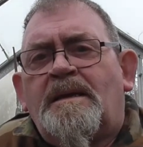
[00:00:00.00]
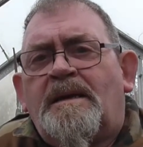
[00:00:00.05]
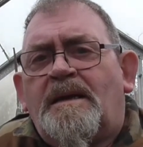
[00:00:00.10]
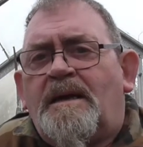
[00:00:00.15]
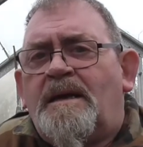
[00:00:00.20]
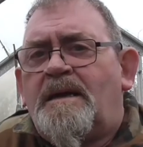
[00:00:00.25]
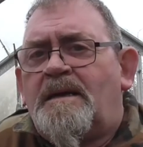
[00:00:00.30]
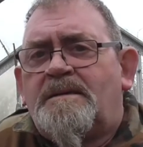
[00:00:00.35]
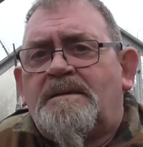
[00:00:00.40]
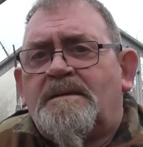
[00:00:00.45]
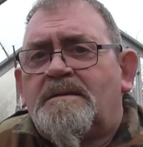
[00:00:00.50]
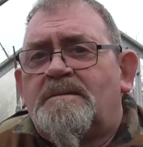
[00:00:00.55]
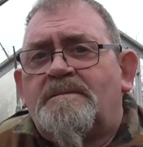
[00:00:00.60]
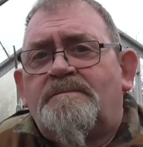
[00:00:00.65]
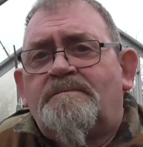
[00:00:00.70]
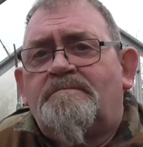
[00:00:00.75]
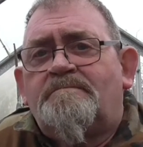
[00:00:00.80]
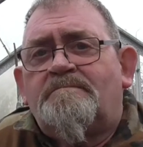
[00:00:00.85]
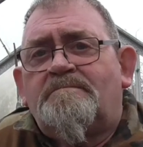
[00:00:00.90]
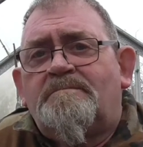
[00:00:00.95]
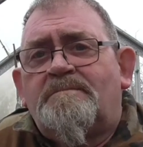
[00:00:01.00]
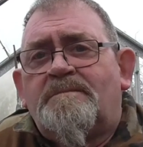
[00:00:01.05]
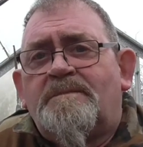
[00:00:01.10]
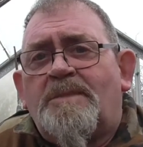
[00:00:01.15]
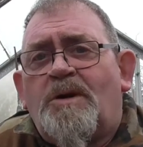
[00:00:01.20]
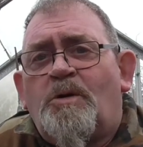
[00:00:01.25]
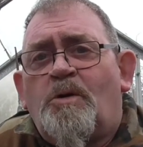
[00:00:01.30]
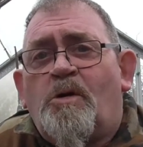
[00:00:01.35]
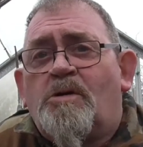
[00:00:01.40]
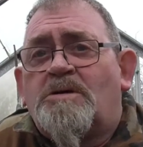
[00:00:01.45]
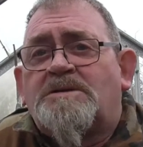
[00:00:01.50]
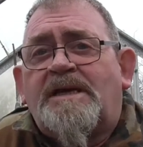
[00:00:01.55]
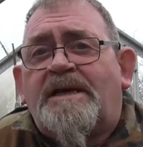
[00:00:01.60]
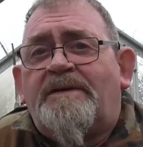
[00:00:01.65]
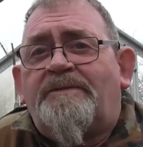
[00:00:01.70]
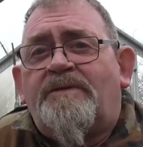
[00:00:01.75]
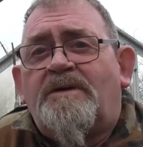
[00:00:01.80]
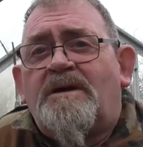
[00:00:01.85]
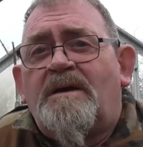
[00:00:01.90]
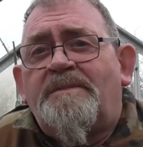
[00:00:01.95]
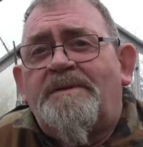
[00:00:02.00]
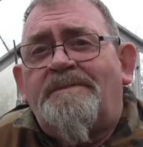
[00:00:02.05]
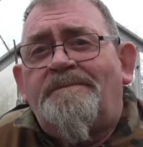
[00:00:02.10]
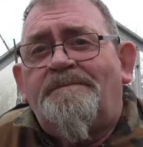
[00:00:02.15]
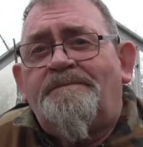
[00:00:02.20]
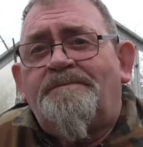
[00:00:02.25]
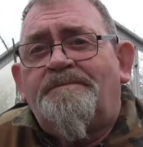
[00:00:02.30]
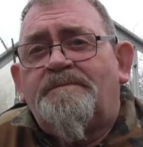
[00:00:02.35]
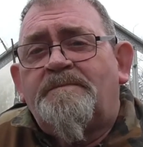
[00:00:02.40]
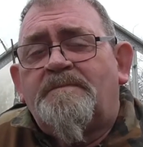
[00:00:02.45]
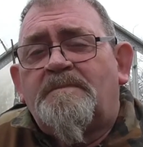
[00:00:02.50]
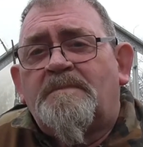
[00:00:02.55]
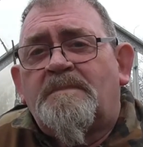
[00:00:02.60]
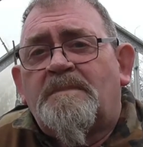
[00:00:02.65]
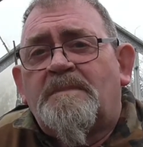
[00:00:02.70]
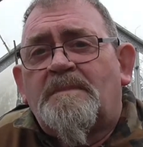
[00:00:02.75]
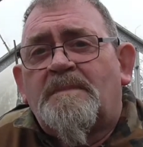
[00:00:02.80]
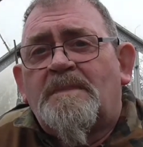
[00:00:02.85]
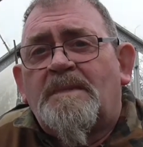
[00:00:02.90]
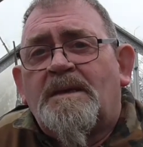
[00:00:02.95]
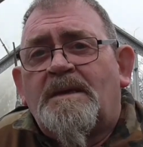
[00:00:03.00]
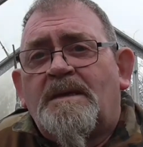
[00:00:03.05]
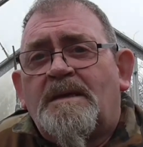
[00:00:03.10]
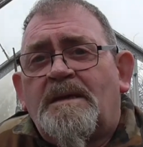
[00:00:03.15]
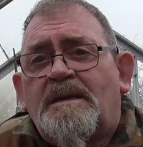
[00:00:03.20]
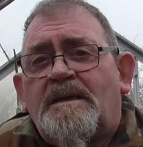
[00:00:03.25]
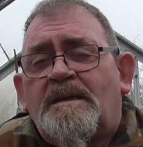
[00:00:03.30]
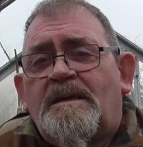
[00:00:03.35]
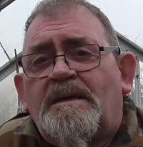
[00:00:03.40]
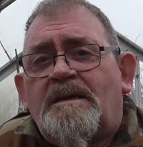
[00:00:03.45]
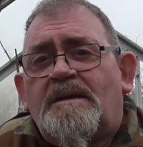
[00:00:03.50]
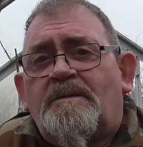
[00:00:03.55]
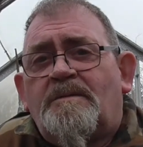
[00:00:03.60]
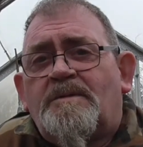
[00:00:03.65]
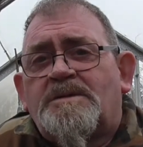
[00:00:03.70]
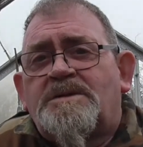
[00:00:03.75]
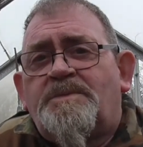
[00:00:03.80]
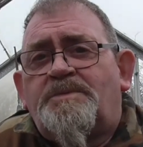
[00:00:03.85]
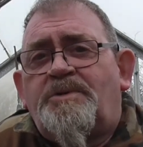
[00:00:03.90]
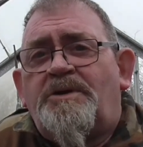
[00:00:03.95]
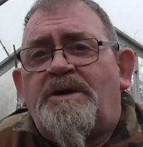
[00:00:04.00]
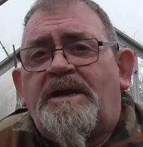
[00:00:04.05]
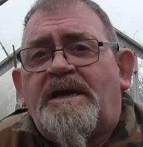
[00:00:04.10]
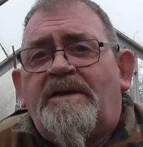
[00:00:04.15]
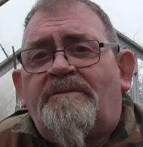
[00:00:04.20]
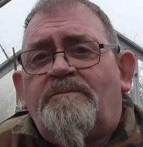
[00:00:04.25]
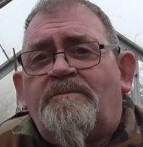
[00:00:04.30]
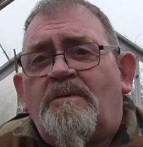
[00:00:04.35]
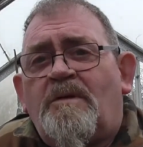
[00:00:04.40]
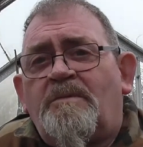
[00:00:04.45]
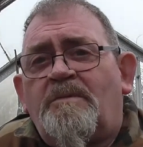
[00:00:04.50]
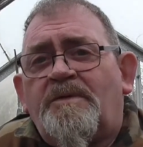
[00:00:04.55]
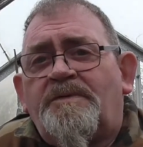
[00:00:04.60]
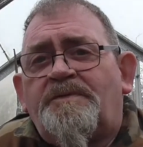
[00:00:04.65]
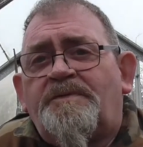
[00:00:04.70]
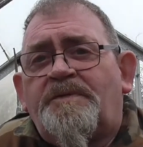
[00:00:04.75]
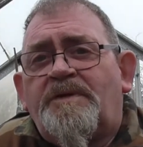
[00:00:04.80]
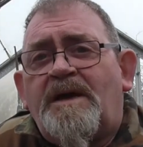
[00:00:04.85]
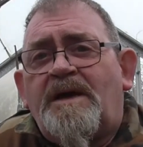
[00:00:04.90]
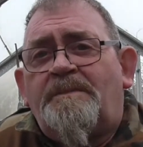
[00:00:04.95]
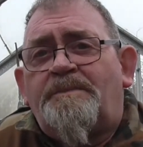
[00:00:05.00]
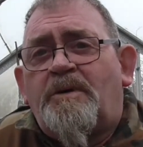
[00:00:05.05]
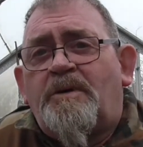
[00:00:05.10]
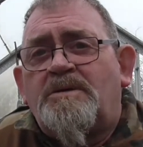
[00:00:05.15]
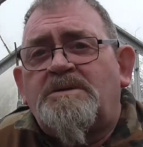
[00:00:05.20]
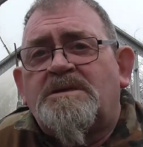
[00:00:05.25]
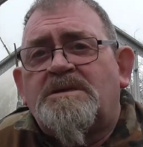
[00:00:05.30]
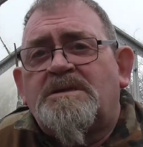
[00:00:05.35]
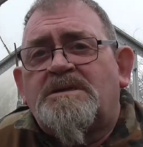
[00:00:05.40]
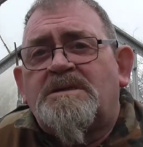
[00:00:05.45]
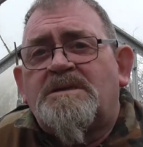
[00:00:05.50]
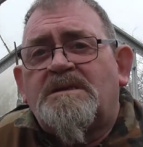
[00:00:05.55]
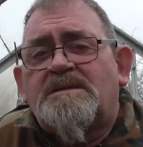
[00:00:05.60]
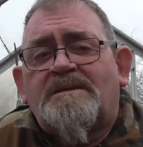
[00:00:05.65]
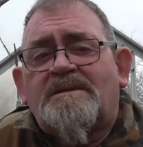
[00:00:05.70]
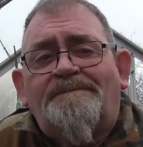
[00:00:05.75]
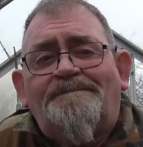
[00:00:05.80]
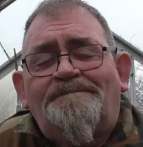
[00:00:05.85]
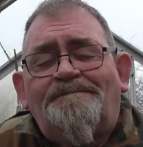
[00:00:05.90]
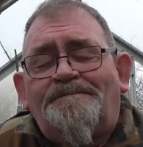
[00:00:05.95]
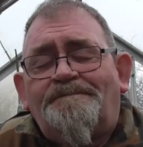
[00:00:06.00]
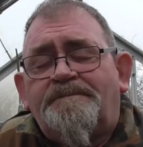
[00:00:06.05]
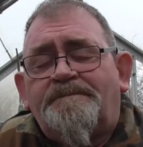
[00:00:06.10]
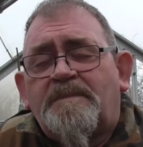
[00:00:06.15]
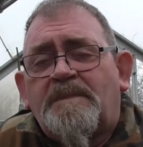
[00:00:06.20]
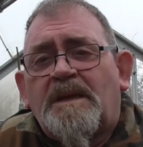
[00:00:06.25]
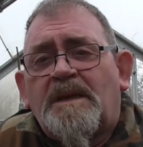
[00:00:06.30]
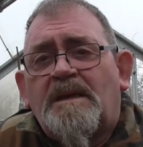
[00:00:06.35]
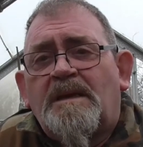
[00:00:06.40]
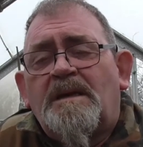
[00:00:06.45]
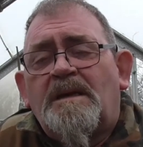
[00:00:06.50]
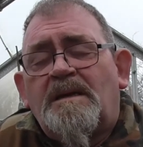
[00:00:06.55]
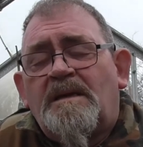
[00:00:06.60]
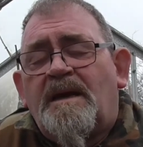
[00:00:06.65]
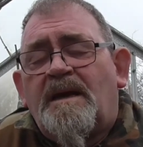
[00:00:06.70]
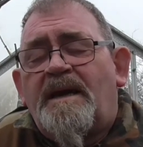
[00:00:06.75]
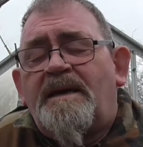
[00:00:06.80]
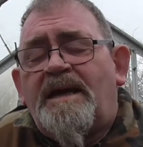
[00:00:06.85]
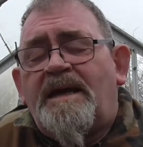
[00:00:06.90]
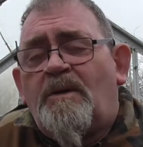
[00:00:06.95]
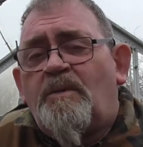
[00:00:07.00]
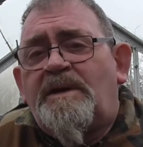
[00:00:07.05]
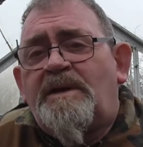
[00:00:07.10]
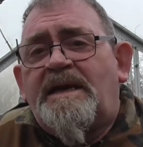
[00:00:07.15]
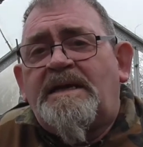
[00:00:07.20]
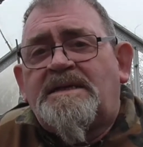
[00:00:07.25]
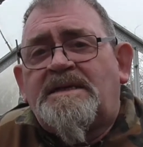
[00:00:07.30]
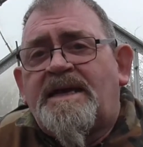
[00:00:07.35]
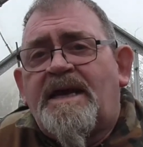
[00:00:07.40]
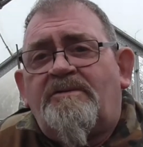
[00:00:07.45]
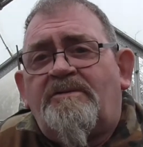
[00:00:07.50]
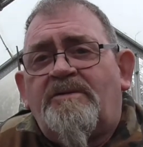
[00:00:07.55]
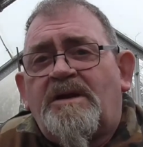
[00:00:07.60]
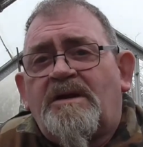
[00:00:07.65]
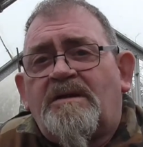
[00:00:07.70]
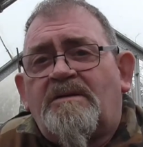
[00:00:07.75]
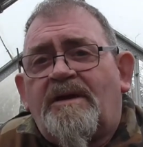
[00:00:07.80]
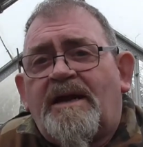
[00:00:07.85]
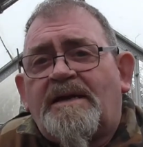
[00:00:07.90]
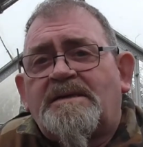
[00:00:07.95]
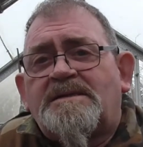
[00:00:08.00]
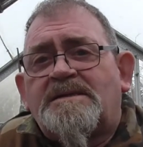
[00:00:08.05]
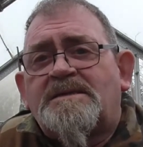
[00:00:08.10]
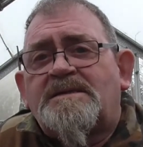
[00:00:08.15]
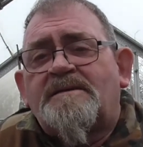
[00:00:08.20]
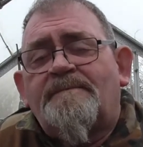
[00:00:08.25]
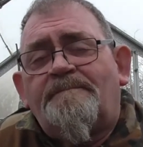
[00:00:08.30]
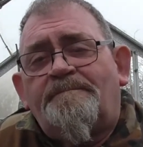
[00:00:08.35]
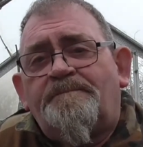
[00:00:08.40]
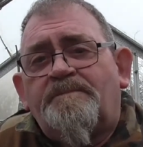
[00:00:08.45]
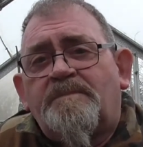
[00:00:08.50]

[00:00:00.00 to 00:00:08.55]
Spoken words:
And hawks eat vermin. What's the point of giving one with a poison system? Anyhow, we need to get rid of the rats.